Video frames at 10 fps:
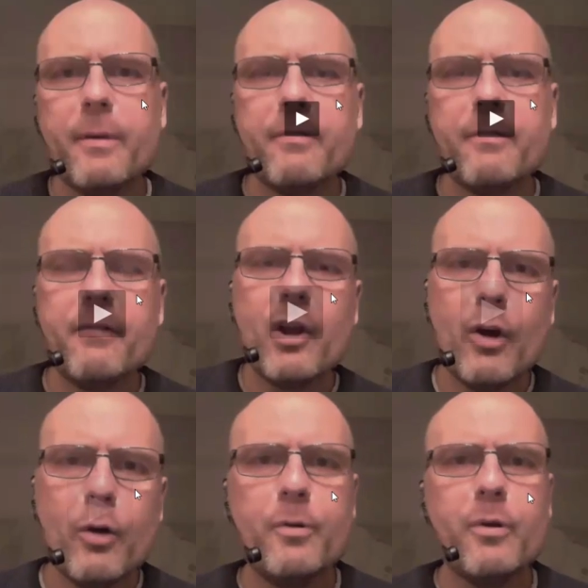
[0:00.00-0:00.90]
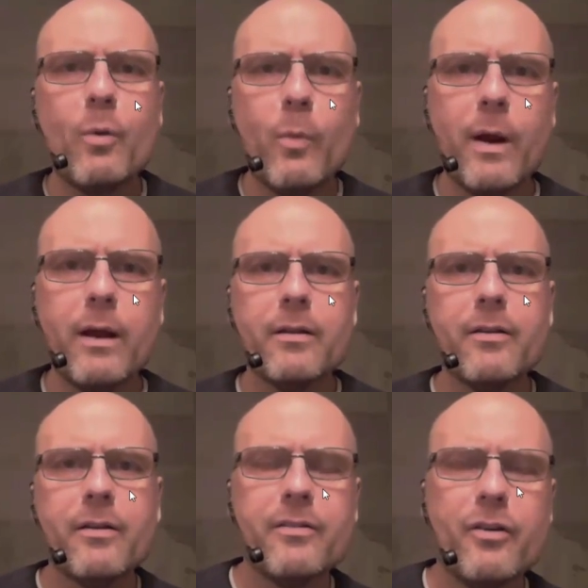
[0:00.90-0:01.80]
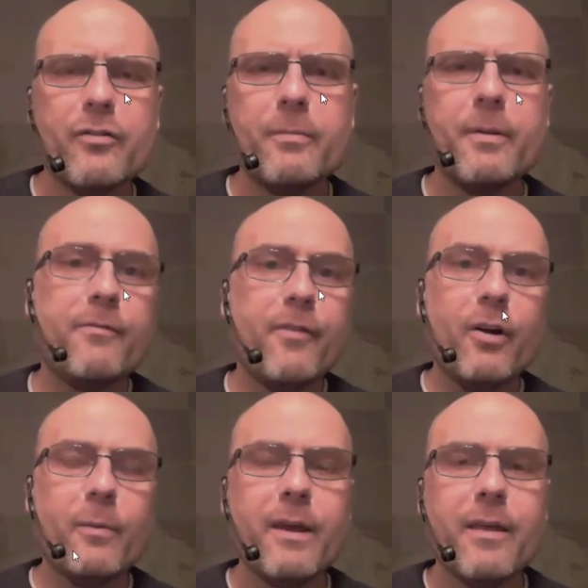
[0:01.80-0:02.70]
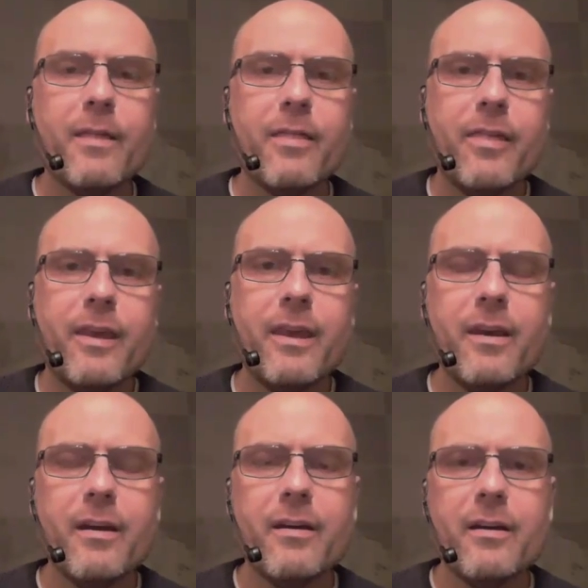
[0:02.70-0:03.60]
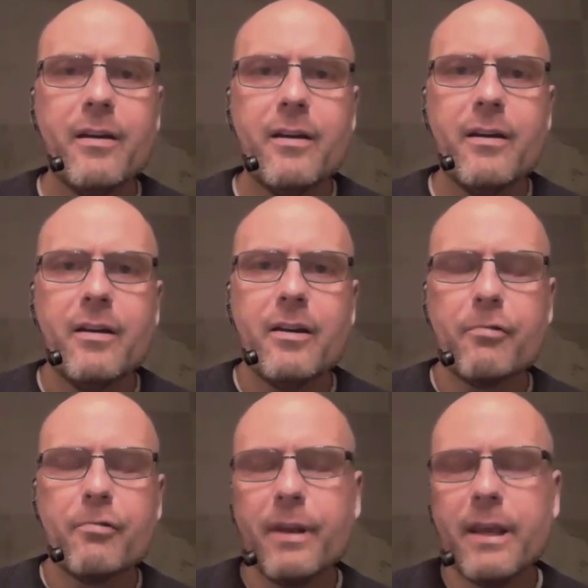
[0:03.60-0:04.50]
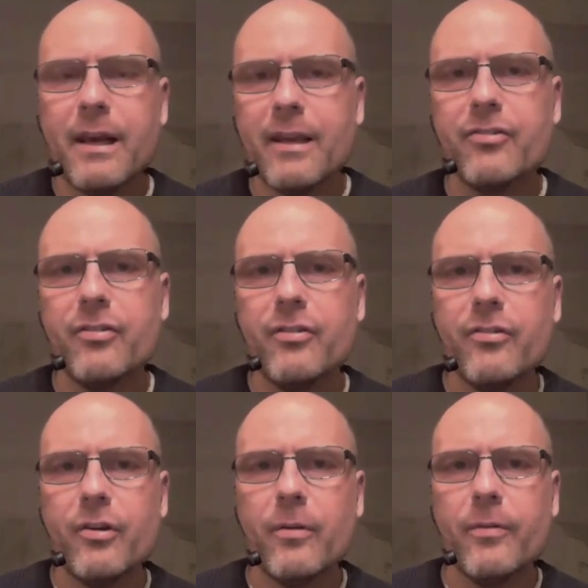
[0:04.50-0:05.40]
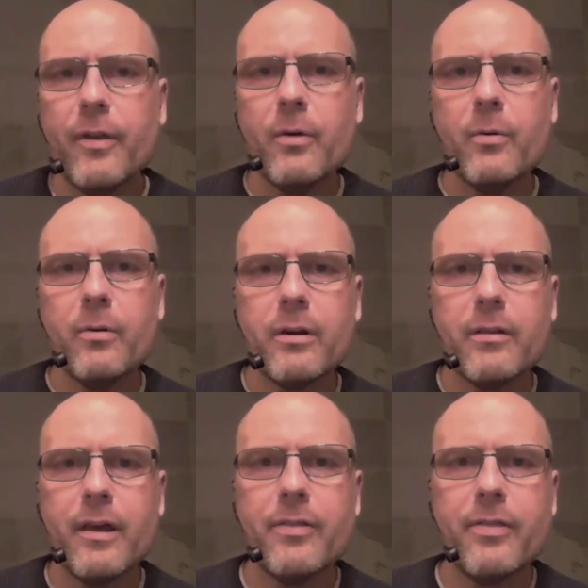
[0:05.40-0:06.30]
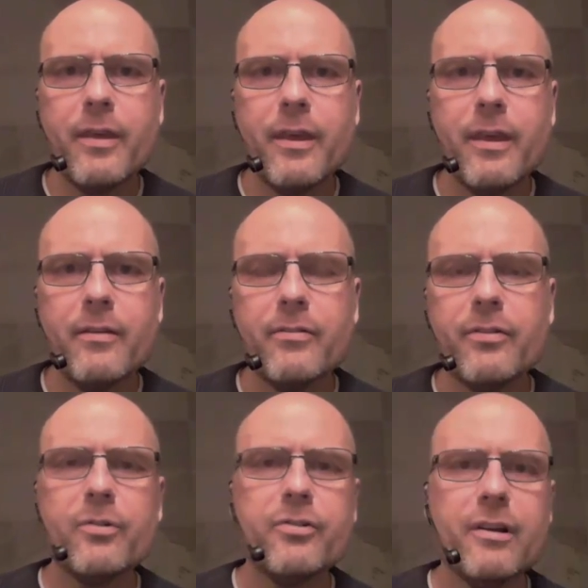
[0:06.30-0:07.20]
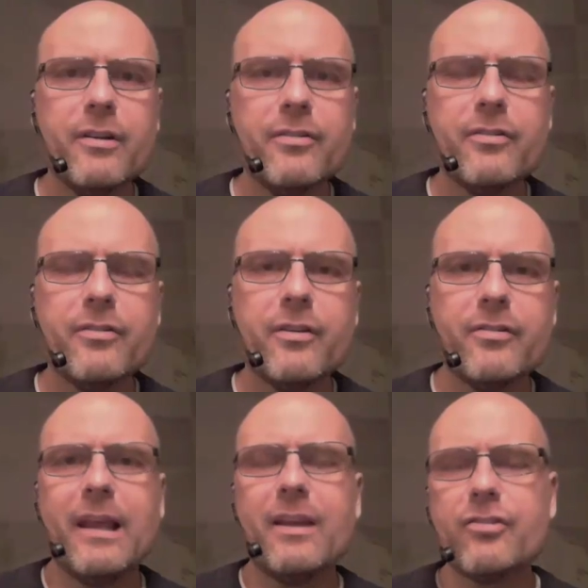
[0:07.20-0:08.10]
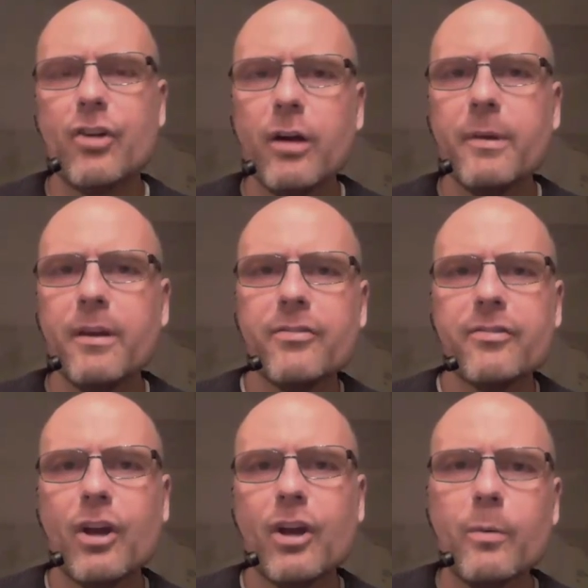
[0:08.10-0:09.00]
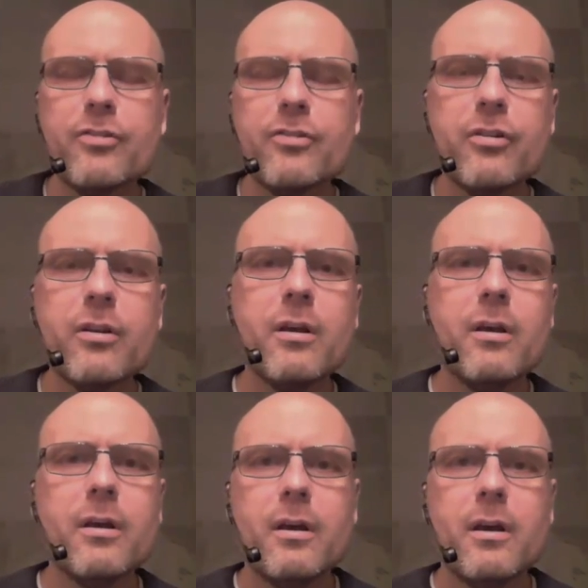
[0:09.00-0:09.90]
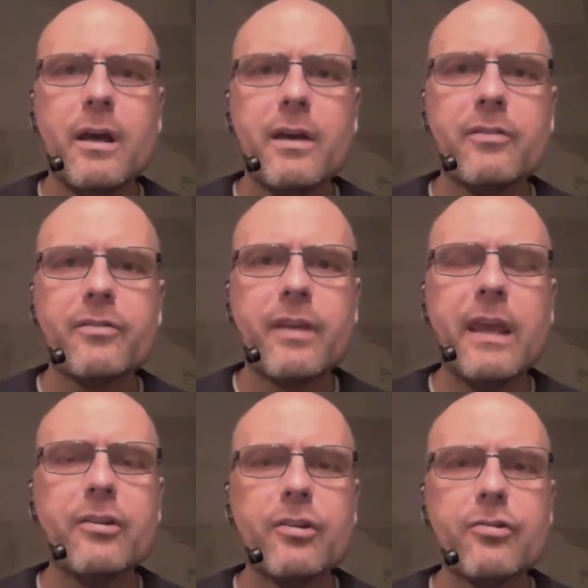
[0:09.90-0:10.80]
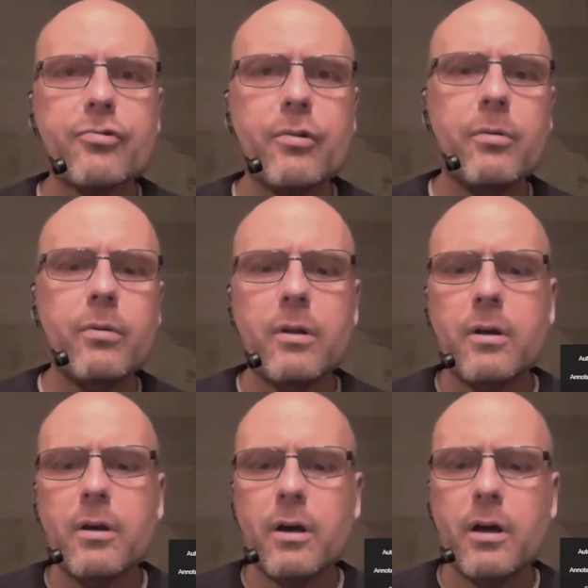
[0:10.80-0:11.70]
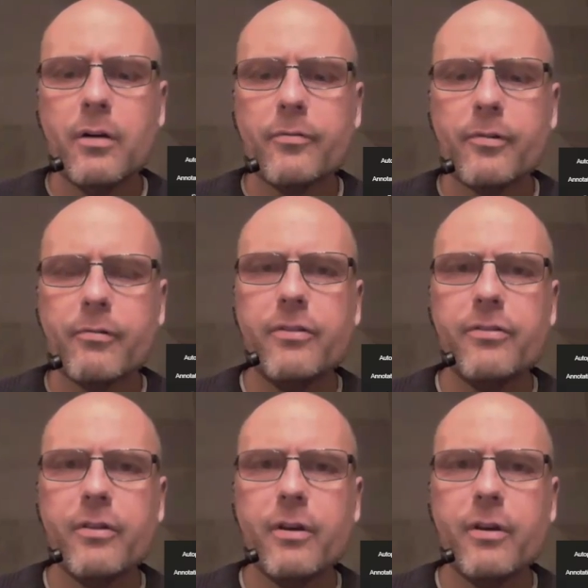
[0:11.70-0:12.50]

Radio, I hope you're doing well. So if you've been following the Greek elections, you'll know that the socialist slash communist coalition has gained control of Greece.